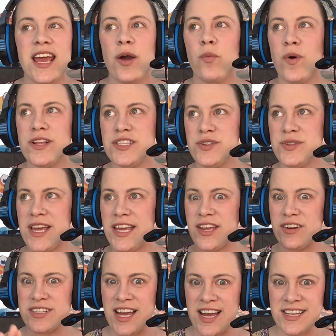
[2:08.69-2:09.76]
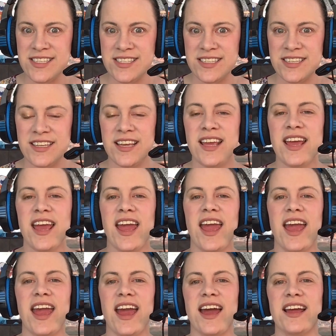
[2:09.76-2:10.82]
Once you take your test
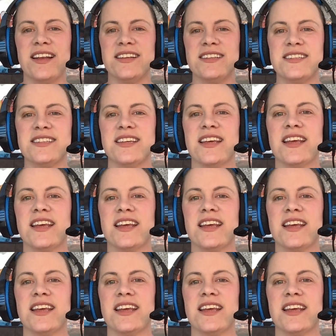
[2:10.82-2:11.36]
and